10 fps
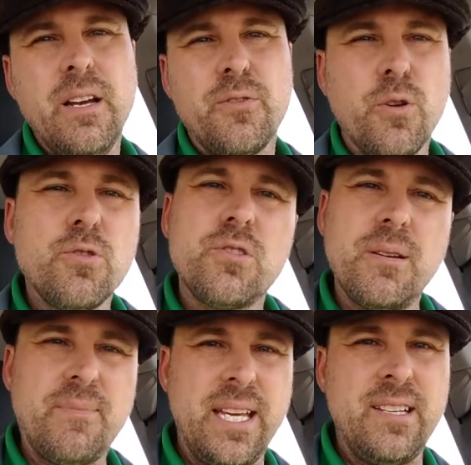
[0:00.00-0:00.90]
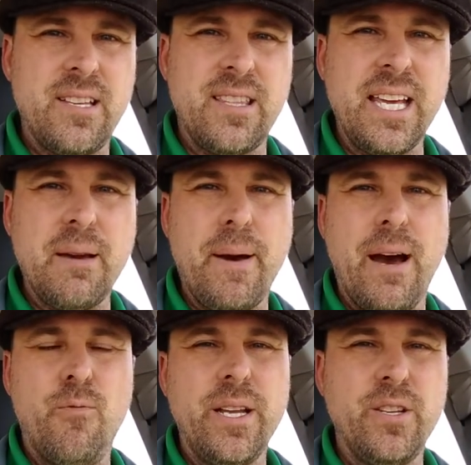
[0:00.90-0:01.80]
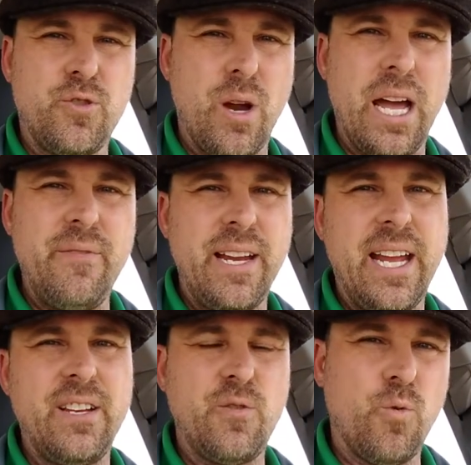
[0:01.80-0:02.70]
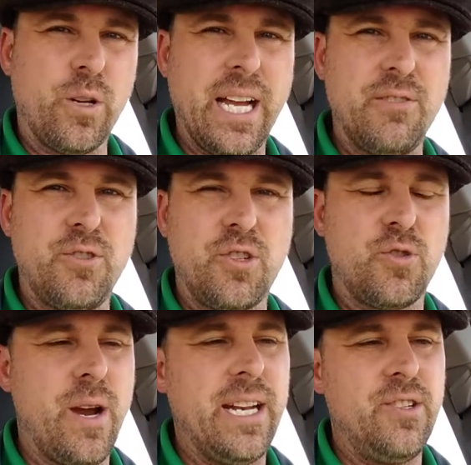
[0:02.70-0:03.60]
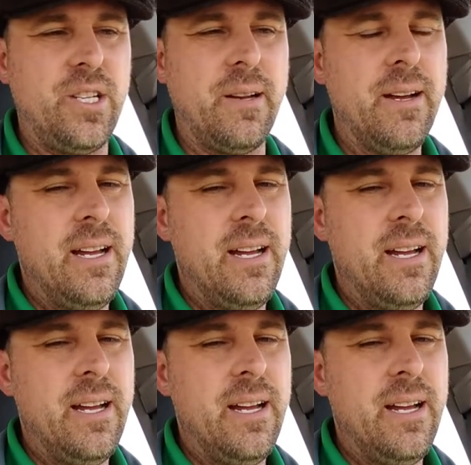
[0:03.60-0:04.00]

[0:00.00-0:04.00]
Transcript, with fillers: those are some things to think about when you're driving and to work out your strategy.